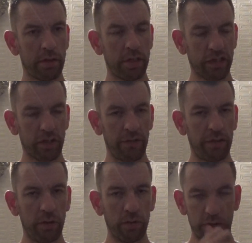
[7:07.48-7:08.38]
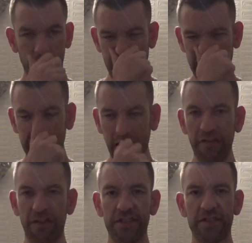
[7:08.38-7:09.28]
Castle of Illusion. So I need like
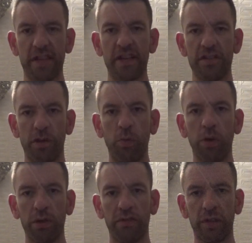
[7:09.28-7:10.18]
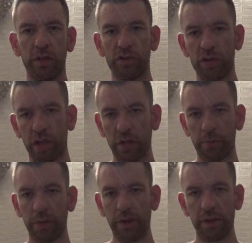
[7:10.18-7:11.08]
Fantasia and World of Illusion to
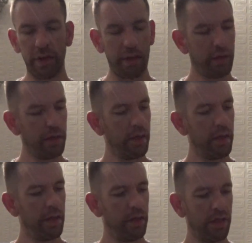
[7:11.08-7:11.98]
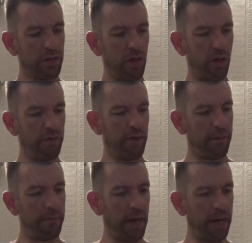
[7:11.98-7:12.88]
complete
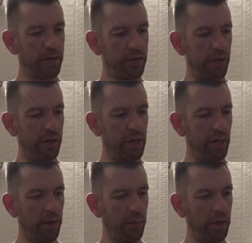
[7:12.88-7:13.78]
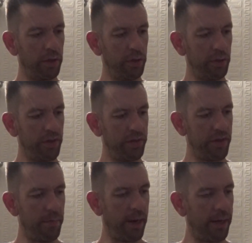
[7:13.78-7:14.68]
that batch. The well-known
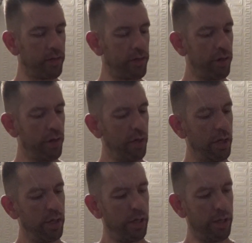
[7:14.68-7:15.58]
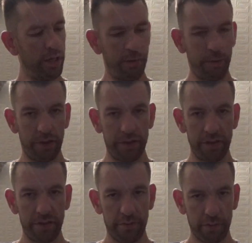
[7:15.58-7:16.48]
Disney batch. But this
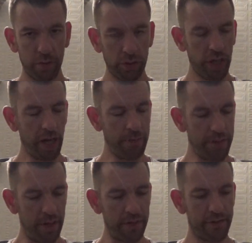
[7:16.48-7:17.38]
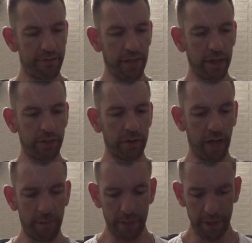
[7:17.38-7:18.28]
is good game. Is this very good
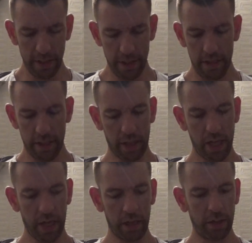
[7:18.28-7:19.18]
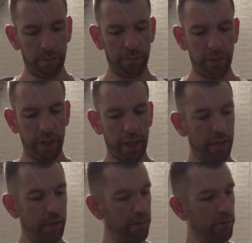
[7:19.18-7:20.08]
game? Again, complete,
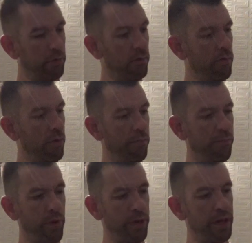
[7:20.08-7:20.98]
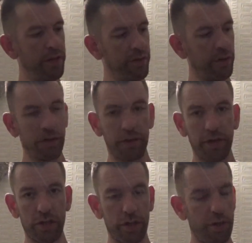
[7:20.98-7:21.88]
pretty decent
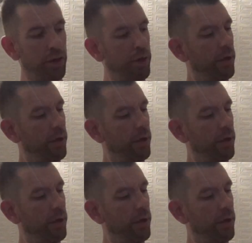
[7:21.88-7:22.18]
condition.